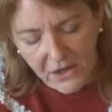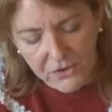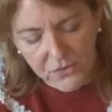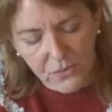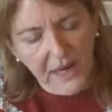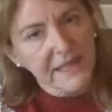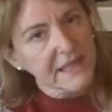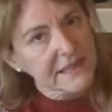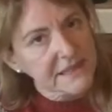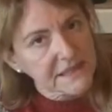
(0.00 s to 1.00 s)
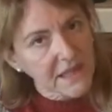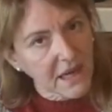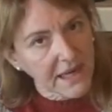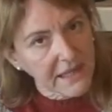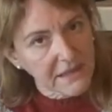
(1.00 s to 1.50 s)
goes right
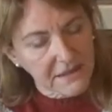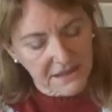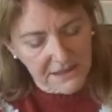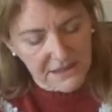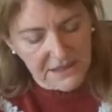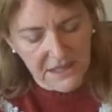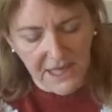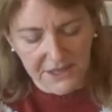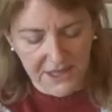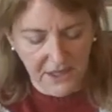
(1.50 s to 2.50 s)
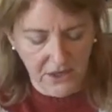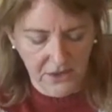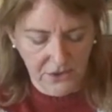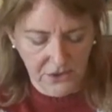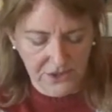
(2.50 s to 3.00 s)
inside the little slot
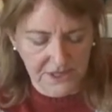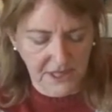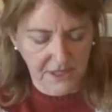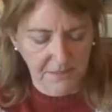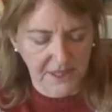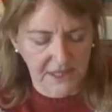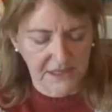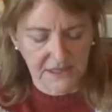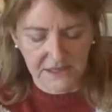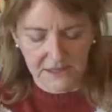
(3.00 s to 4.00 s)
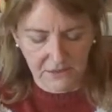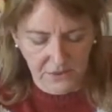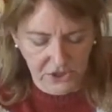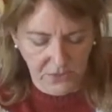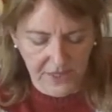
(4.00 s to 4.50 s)
there. You'll see the pins,
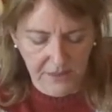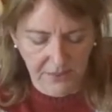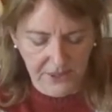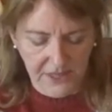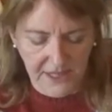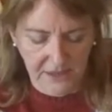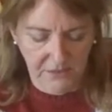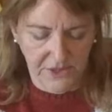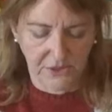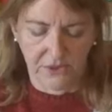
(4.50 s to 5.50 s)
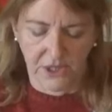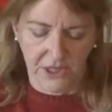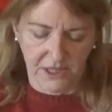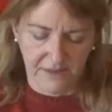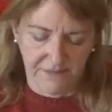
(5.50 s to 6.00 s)
which way to put it in when you
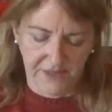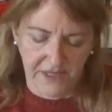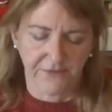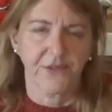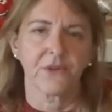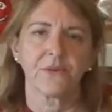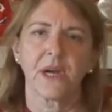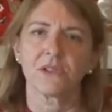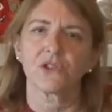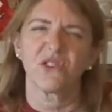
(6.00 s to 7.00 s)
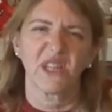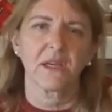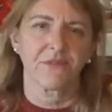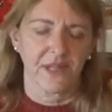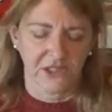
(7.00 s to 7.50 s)
look. If you're not sure, take
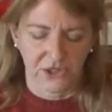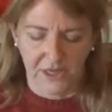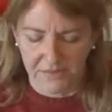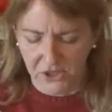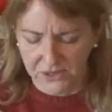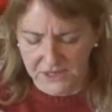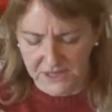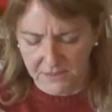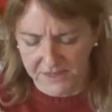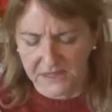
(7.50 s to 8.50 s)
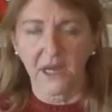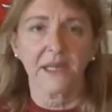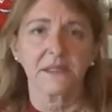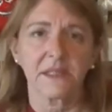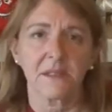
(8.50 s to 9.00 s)
a flashlight, but you can see the pins. I
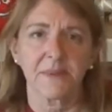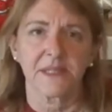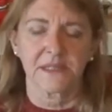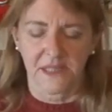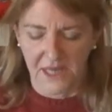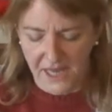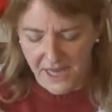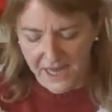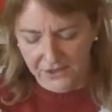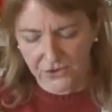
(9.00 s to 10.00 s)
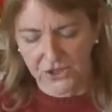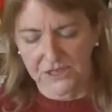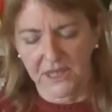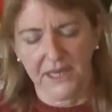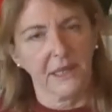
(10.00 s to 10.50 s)
can see the pins. And you
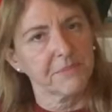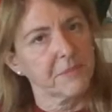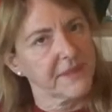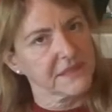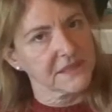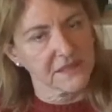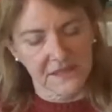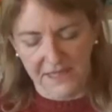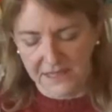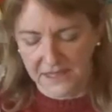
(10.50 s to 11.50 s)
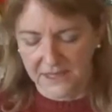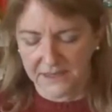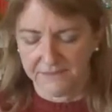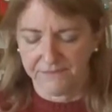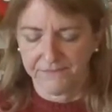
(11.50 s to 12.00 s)
just line up the pins and slide it
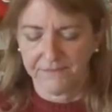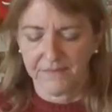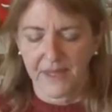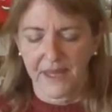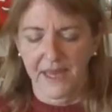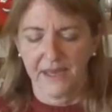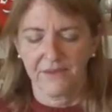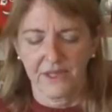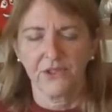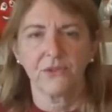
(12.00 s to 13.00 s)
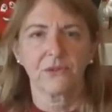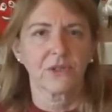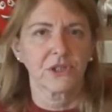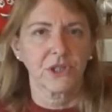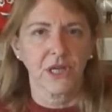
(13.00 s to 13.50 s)
in, and then you're
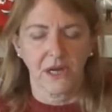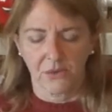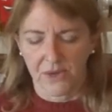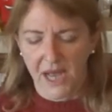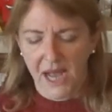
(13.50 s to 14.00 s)
good to go